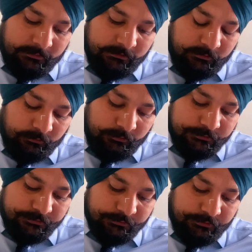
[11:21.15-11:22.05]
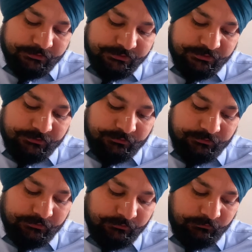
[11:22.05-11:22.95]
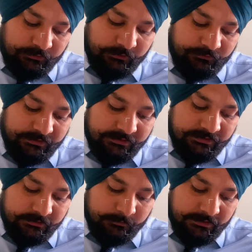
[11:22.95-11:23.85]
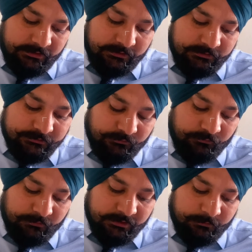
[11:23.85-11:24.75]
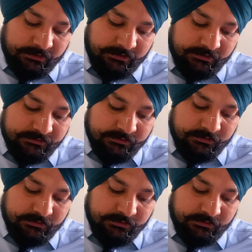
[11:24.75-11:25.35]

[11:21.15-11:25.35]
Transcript: They also constitute one of the great miracles of mathematics.